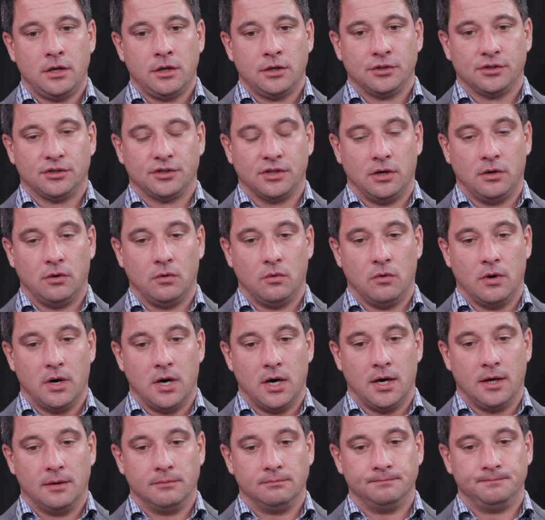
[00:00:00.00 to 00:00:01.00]
So
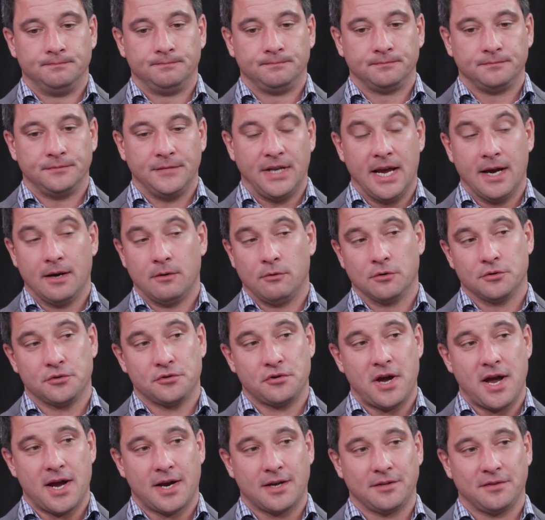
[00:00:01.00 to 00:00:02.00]
um, yeah, we're
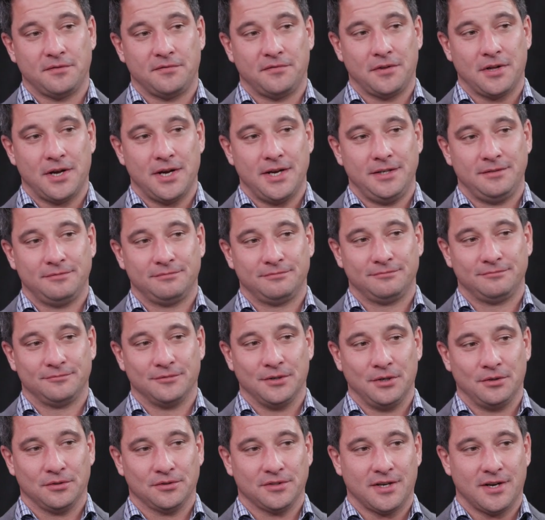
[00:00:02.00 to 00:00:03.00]
tracking the flight
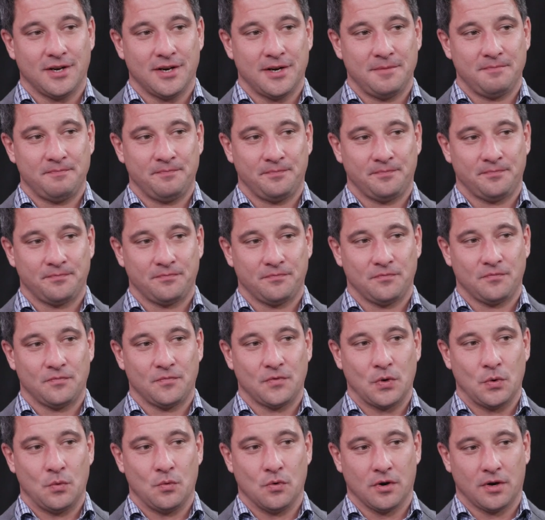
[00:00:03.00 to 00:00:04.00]
real time,
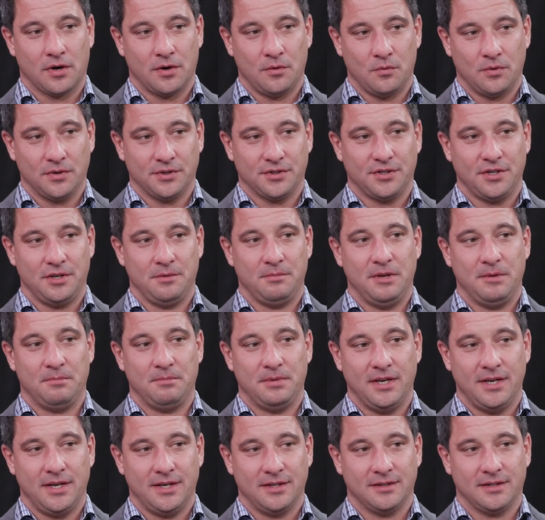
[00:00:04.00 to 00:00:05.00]
working with
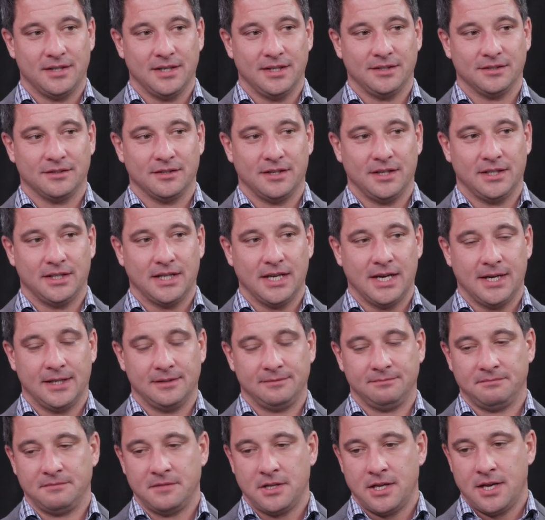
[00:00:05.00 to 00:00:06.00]
CBP and things like
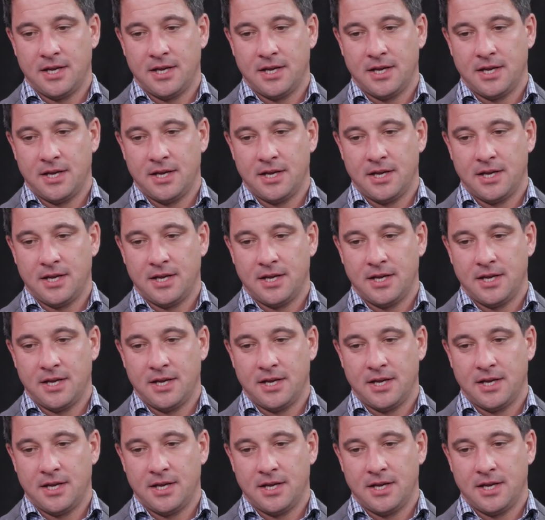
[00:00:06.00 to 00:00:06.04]
that.